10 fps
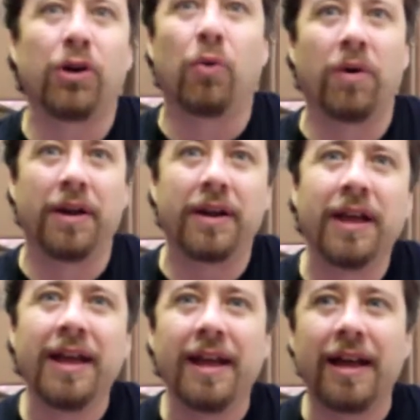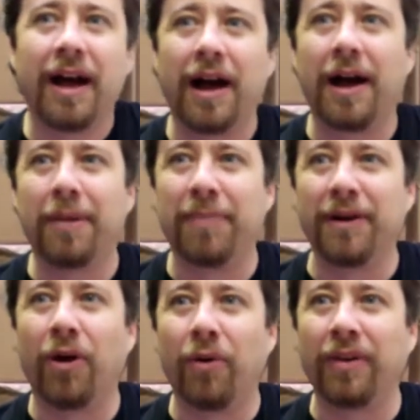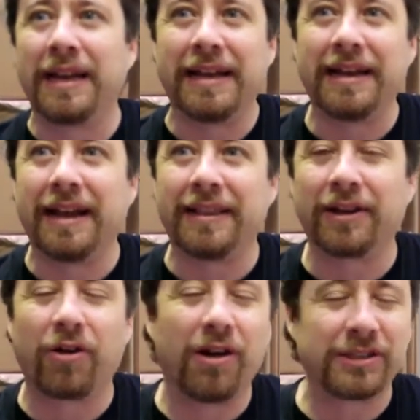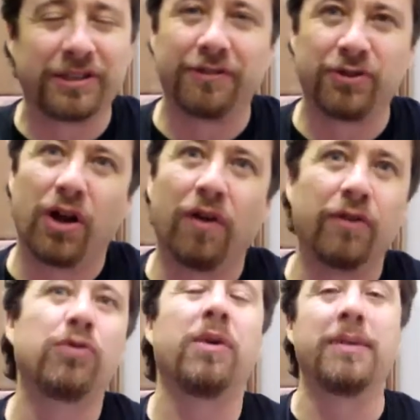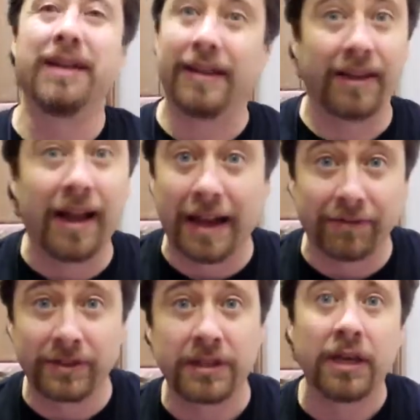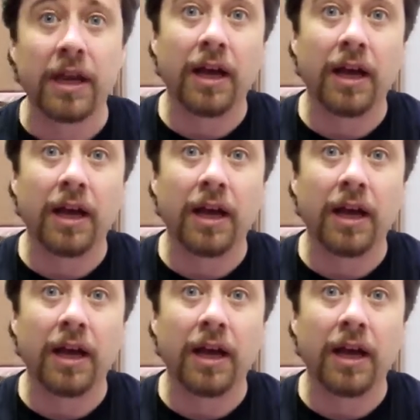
one, but only at the cost of over 20 million lives,